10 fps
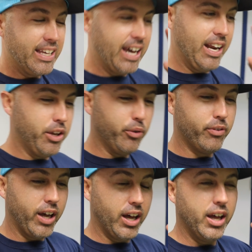kind
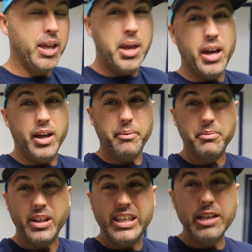
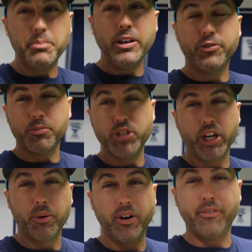of keep me from
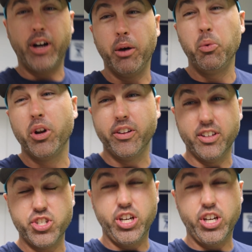sharing whatever I want on this